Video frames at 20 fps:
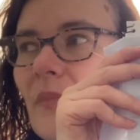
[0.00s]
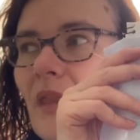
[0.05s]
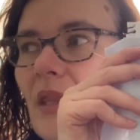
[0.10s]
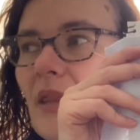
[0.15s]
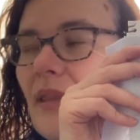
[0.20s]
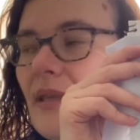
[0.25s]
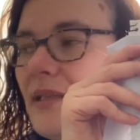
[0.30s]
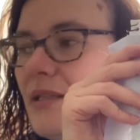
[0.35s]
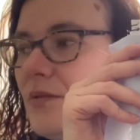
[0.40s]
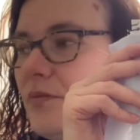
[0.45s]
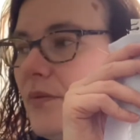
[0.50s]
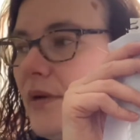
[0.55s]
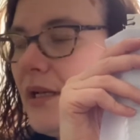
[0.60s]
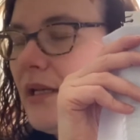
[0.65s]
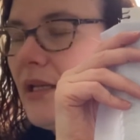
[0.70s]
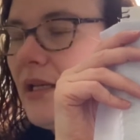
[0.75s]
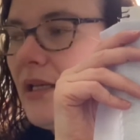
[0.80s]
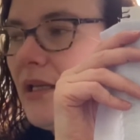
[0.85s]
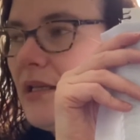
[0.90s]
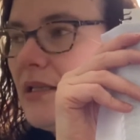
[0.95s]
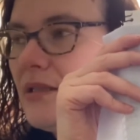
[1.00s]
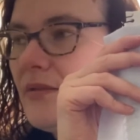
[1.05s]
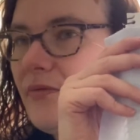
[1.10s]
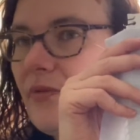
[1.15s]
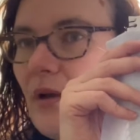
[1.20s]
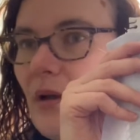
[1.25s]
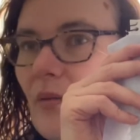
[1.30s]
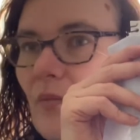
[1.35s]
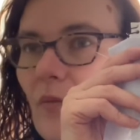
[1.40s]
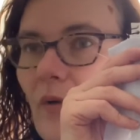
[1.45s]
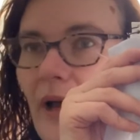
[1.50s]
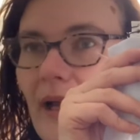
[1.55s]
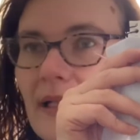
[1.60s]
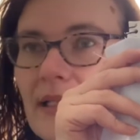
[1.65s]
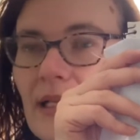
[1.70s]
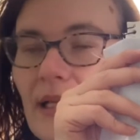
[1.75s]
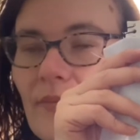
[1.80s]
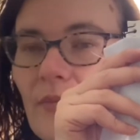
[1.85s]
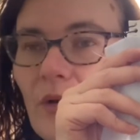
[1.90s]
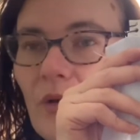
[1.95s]
This one is from
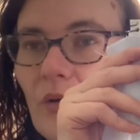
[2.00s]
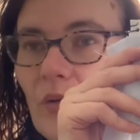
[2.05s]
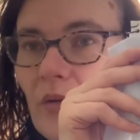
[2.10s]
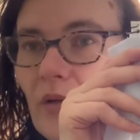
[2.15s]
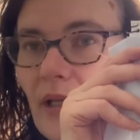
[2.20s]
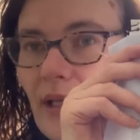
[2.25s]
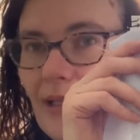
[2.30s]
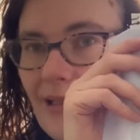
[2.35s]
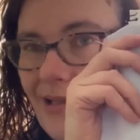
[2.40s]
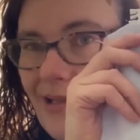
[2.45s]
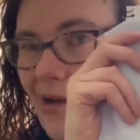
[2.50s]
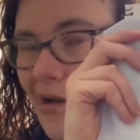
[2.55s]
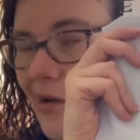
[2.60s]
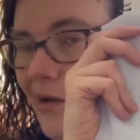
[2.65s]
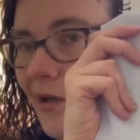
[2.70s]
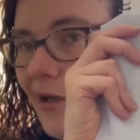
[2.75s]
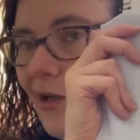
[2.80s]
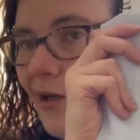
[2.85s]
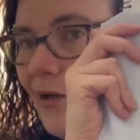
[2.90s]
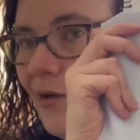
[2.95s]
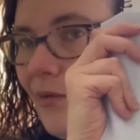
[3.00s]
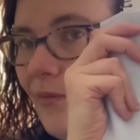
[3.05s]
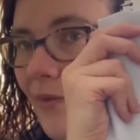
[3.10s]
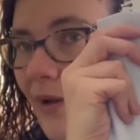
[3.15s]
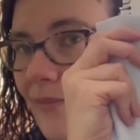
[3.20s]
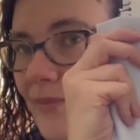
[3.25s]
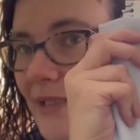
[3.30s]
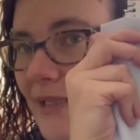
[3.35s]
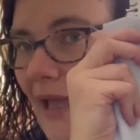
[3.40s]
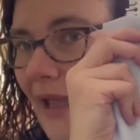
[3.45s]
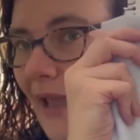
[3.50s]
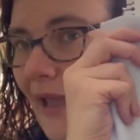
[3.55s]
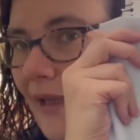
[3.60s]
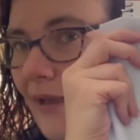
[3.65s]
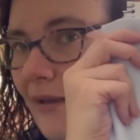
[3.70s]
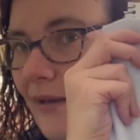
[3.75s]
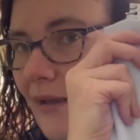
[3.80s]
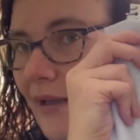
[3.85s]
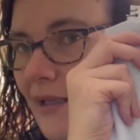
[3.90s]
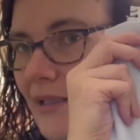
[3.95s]
Waxing Moon. It's on her
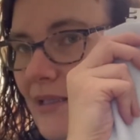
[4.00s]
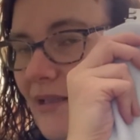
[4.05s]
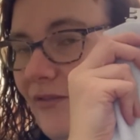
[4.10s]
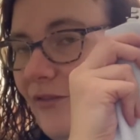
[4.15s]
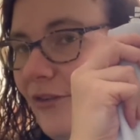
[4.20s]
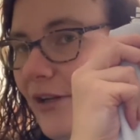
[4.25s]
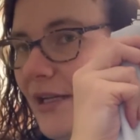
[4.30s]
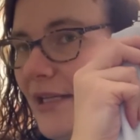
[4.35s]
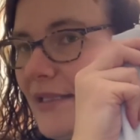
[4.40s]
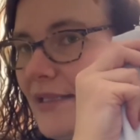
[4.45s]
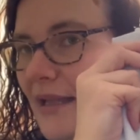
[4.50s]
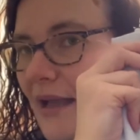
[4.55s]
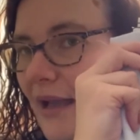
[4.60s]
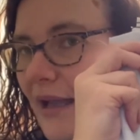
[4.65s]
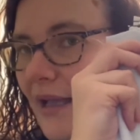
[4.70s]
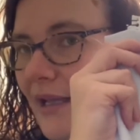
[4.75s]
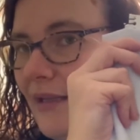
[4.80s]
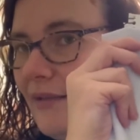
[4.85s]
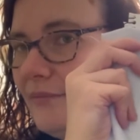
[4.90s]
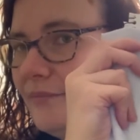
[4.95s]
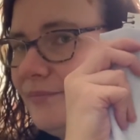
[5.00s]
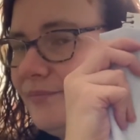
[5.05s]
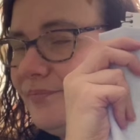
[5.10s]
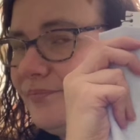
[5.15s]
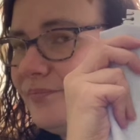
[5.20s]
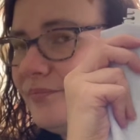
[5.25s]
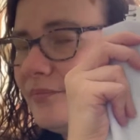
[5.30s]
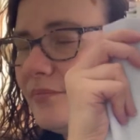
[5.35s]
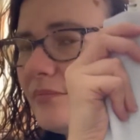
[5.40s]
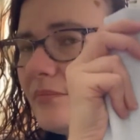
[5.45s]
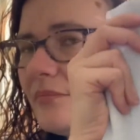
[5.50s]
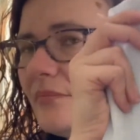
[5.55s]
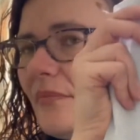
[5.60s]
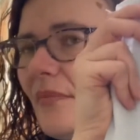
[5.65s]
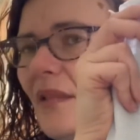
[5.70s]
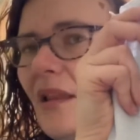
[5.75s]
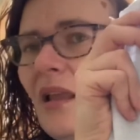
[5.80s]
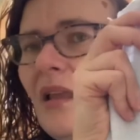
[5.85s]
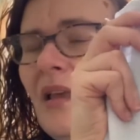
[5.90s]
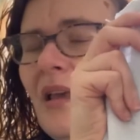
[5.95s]
website. It's a free design.
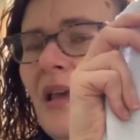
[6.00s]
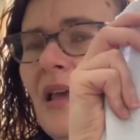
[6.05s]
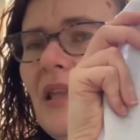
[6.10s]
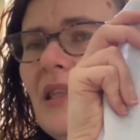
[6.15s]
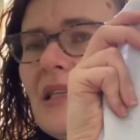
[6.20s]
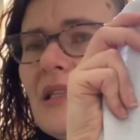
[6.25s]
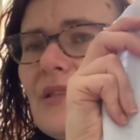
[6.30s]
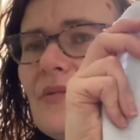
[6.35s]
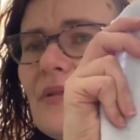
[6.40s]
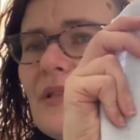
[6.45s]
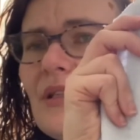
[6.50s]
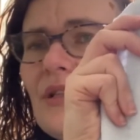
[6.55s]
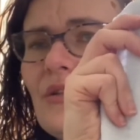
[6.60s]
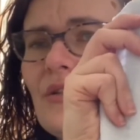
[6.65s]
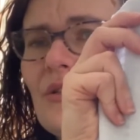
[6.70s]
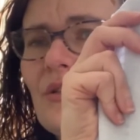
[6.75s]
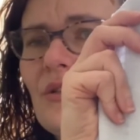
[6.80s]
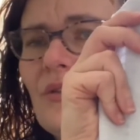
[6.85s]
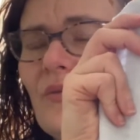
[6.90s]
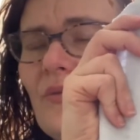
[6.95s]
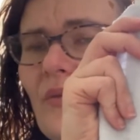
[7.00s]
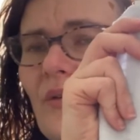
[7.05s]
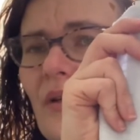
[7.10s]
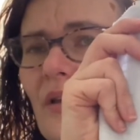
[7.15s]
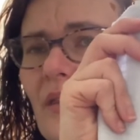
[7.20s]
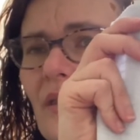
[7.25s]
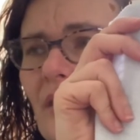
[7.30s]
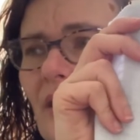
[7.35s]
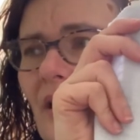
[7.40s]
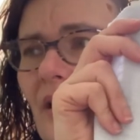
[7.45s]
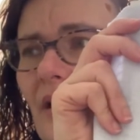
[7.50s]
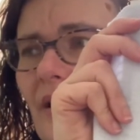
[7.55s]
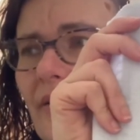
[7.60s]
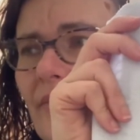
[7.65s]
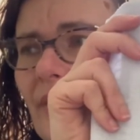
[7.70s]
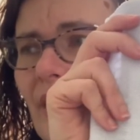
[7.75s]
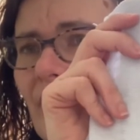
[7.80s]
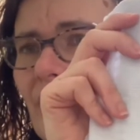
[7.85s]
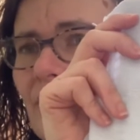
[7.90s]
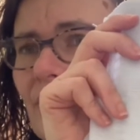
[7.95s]
This was used,
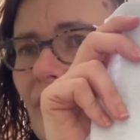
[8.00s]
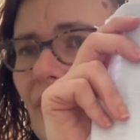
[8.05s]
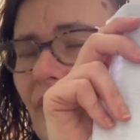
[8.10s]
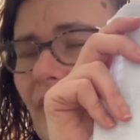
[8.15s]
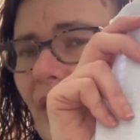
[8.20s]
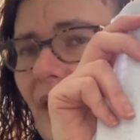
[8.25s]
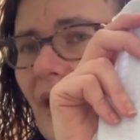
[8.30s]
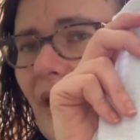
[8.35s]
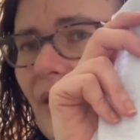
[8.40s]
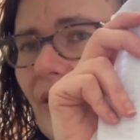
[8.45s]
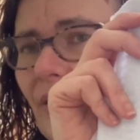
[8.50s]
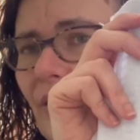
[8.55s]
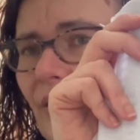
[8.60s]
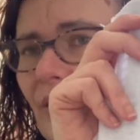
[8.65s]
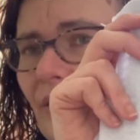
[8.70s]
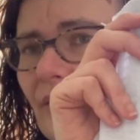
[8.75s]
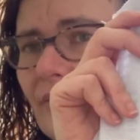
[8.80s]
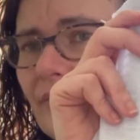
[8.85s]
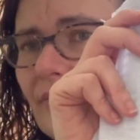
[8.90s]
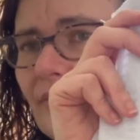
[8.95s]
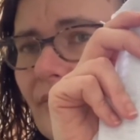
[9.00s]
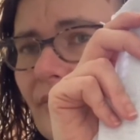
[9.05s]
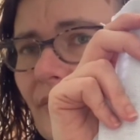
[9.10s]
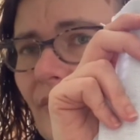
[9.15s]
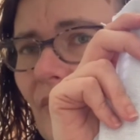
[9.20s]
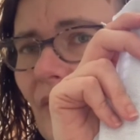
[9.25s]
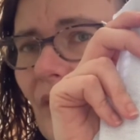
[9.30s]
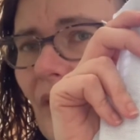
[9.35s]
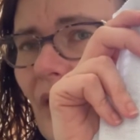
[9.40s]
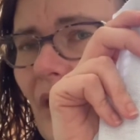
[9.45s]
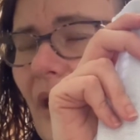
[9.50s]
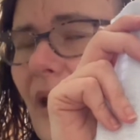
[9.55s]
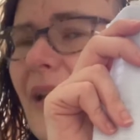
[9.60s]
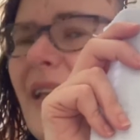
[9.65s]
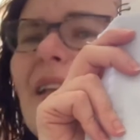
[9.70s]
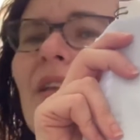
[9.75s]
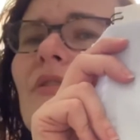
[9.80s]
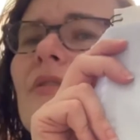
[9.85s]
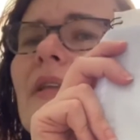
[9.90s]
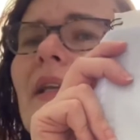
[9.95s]
I used all the color. I
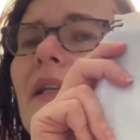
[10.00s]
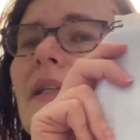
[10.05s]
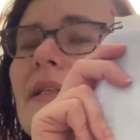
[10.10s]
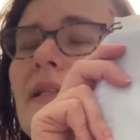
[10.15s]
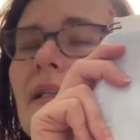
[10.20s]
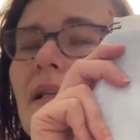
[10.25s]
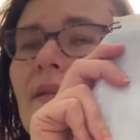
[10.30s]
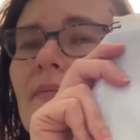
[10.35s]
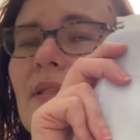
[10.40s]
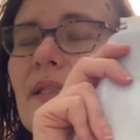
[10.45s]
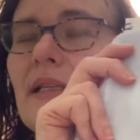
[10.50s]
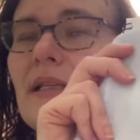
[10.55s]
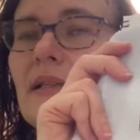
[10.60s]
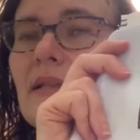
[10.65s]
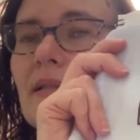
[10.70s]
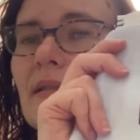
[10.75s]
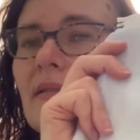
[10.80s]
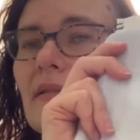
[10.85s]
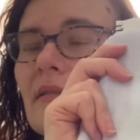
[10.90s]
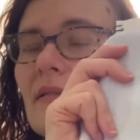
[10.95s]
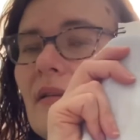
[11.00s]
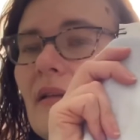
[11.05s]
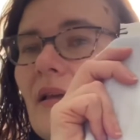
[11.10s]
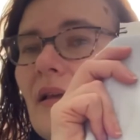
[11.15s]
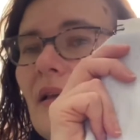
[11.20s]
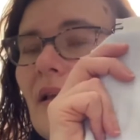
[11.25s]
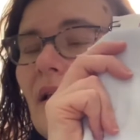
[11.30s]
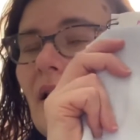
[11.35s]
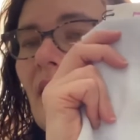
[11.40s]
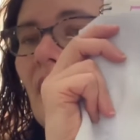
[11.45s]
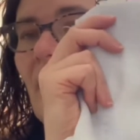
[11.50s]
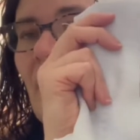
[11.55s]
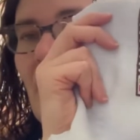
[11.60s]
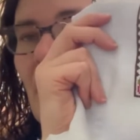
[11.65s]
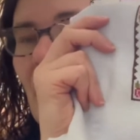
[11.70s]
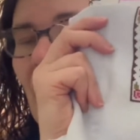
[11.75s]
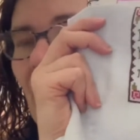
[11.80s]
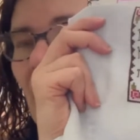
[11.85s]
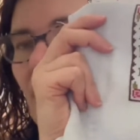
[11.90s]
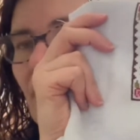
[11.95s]
didn't use any DMCs.
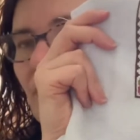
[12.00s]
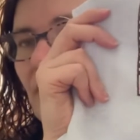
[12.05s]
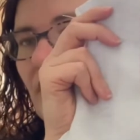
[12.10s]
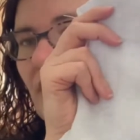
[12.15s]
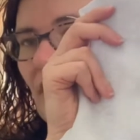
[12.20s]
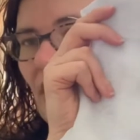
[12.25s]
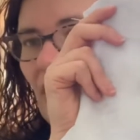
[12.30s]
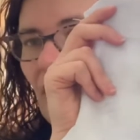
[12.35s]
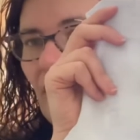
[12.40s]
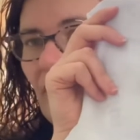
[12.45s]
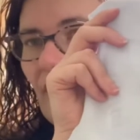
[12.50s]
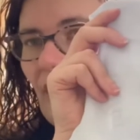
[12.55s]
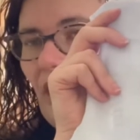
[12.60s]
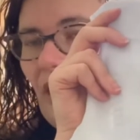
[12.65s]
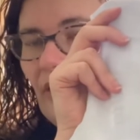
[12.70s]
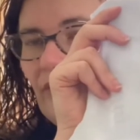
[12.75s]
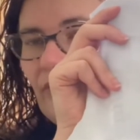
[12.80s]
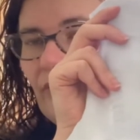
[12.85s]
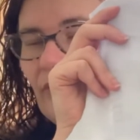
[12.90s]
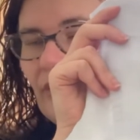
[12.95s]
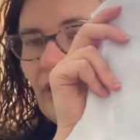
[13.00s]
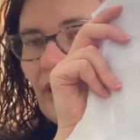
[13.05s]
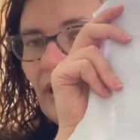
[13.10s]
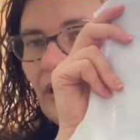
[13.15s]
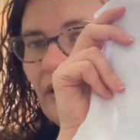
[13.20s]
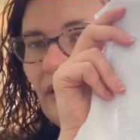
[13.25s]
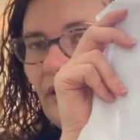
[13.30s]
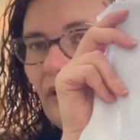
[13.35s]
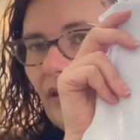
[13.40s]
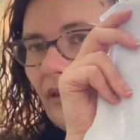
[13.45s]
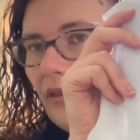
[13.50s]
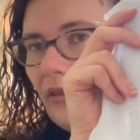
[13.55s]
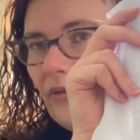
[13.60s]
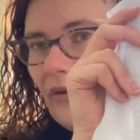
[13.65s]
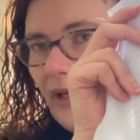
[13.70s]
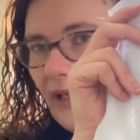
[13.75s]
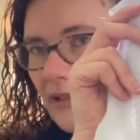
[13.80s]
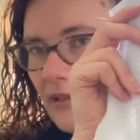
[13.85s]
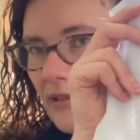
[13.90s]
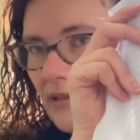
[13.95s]
I used all the called for
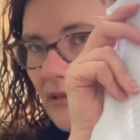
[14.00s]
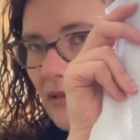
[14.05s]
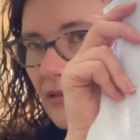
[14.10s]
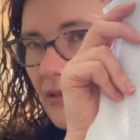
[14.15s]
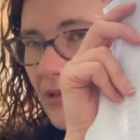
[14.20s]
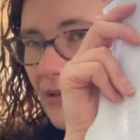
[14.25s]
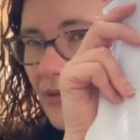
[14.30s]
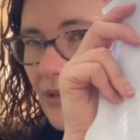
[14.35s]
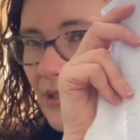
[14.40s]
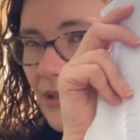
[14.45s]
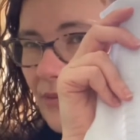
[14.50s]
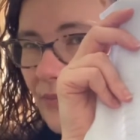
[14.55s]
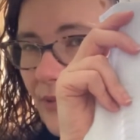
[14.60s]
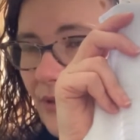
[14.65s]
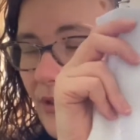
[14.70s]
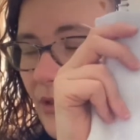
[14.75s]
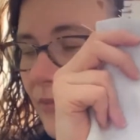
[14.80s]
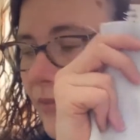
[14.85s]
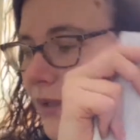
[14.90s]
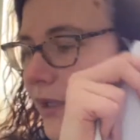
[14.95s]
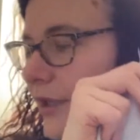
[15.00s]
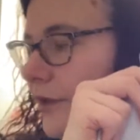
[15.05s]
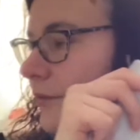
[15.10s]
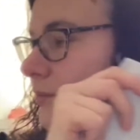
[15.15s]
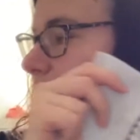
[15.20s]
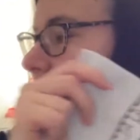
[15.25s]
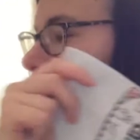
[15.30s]
threads. So it's super, super cute.